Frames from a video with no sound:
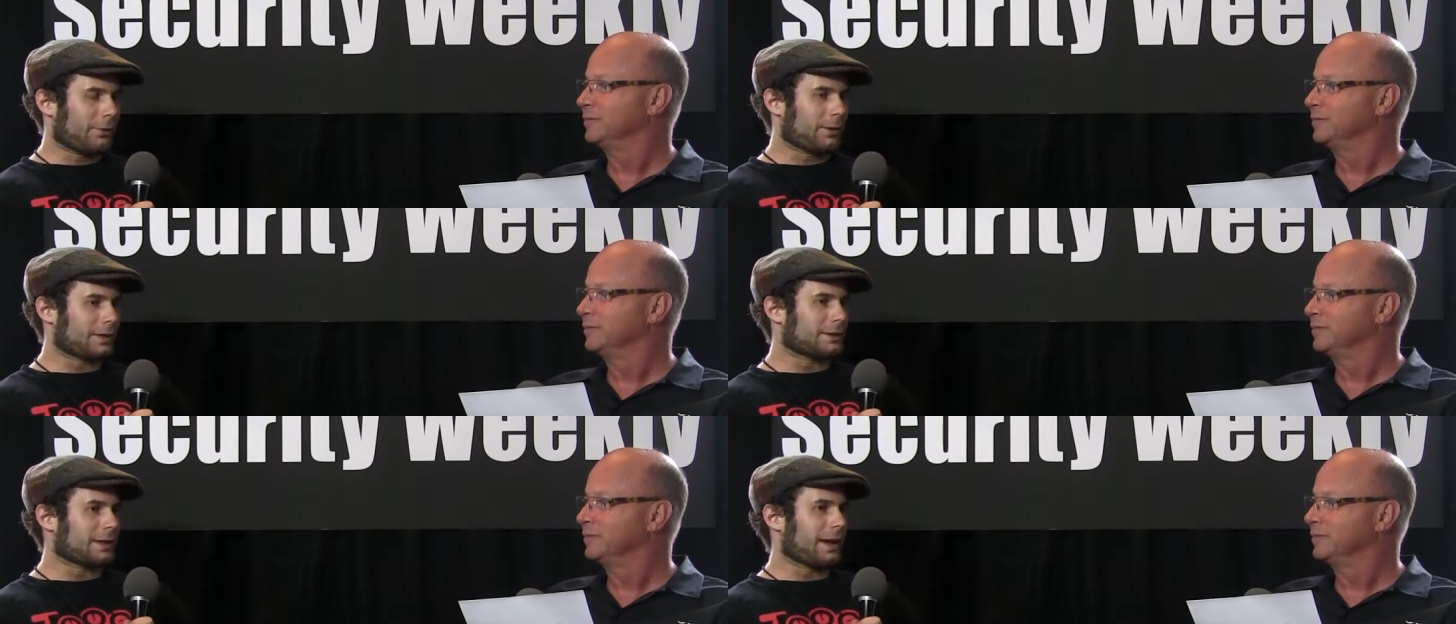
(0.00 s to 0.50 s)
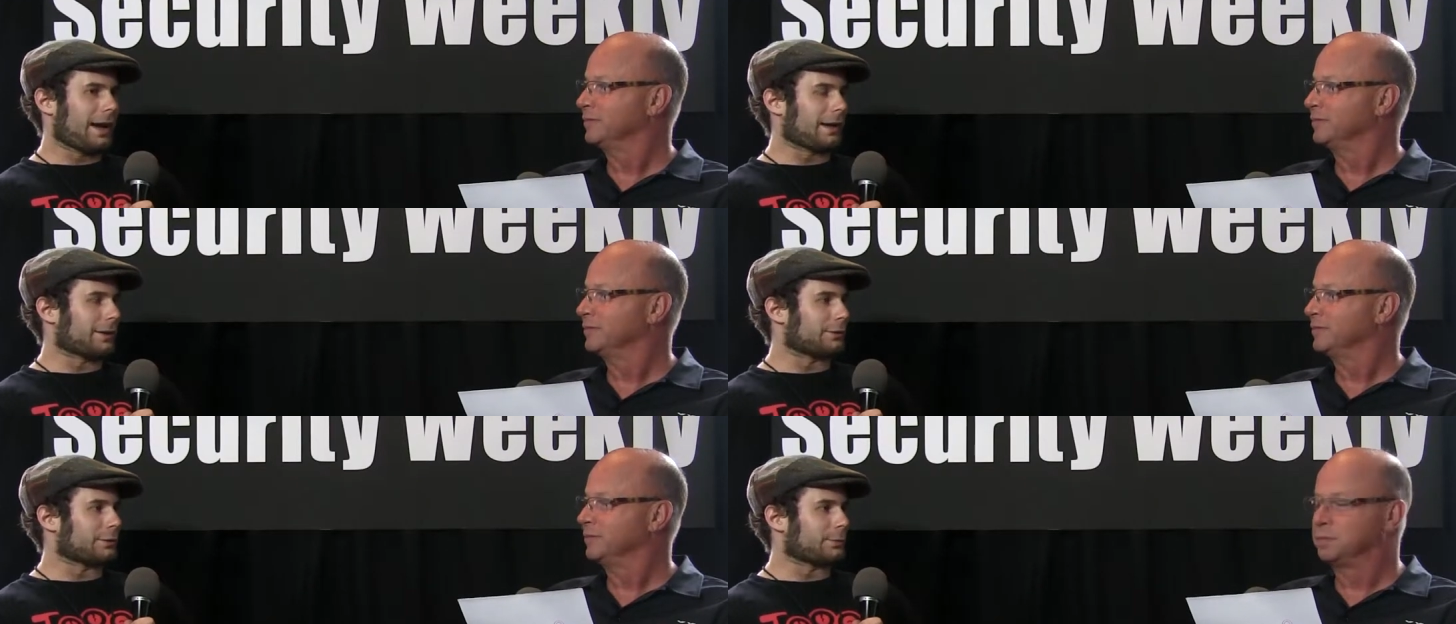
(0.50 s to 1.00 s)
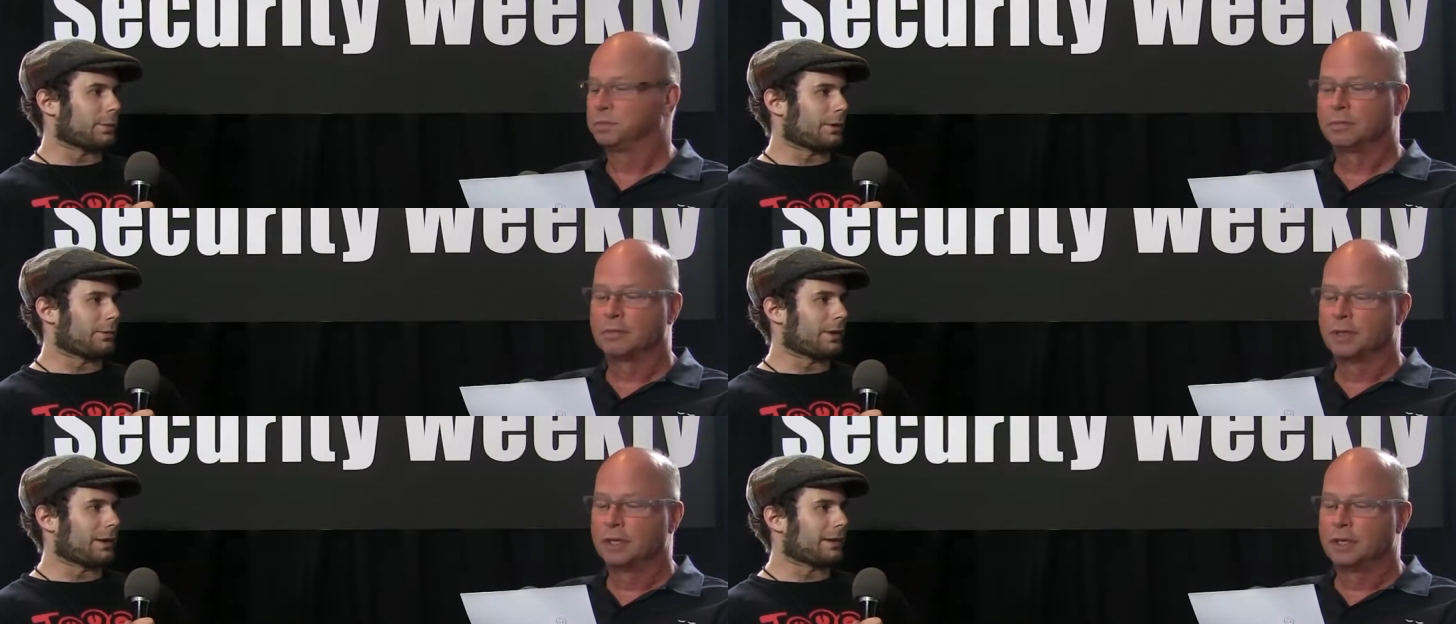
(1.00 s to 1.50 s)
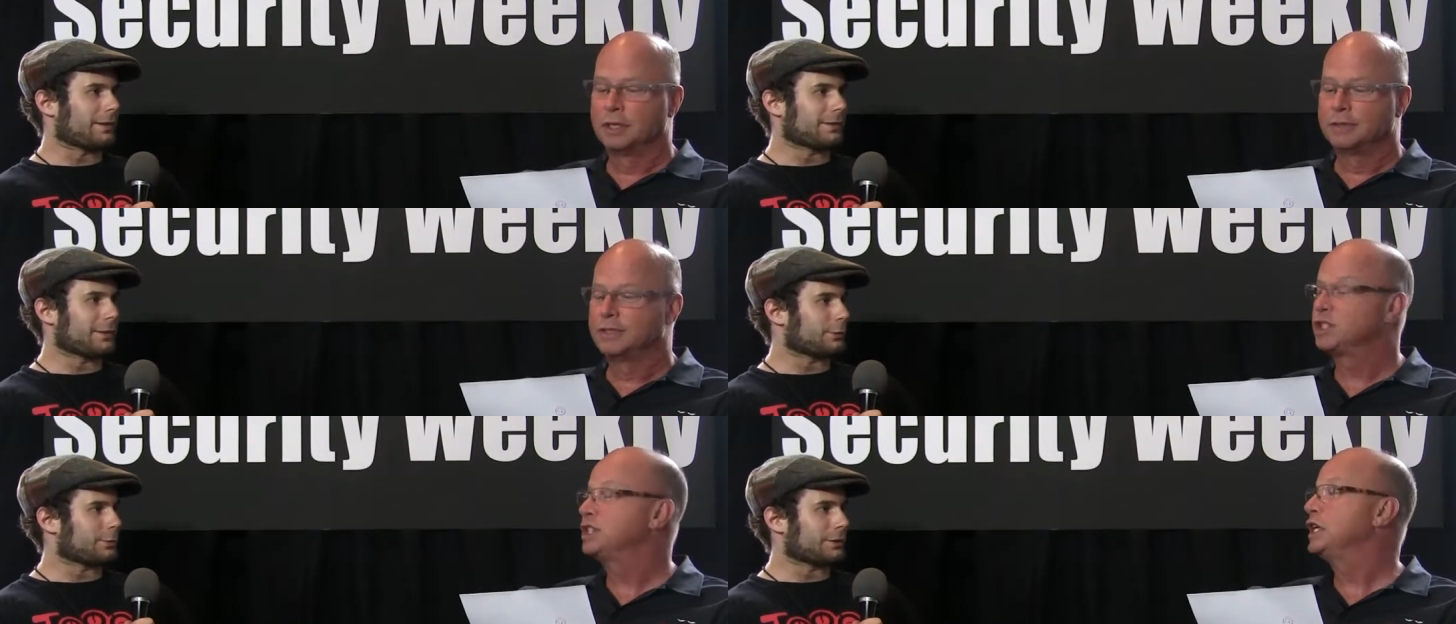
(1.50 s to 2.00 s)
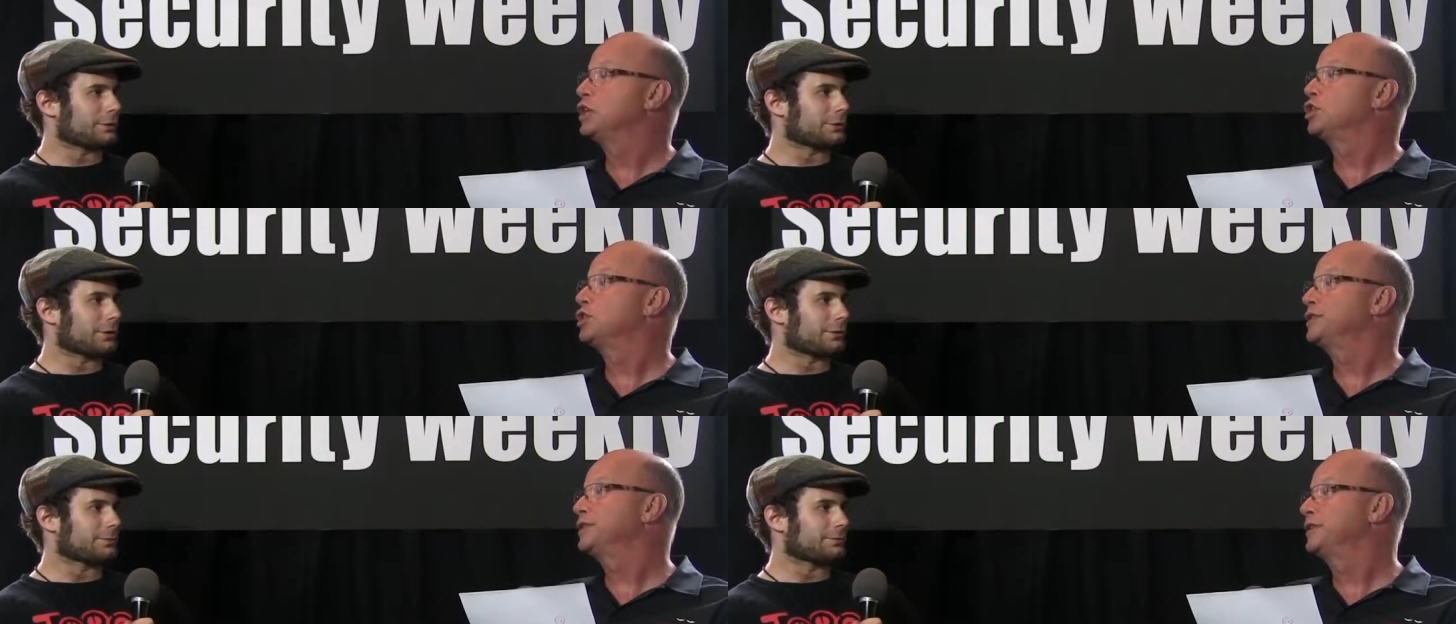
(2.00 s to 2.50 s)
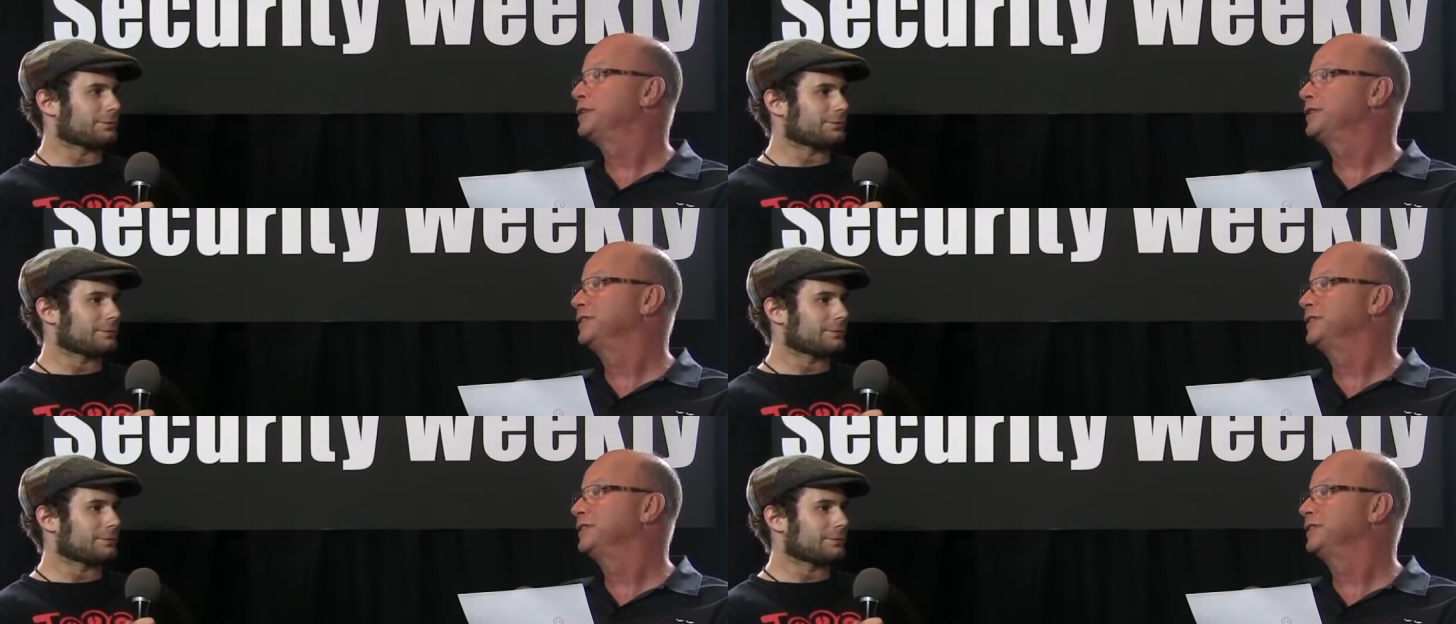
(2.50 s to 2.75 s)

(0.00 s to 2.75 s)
Speaker 1: I want to say hackers, but I'm not. Sneakers.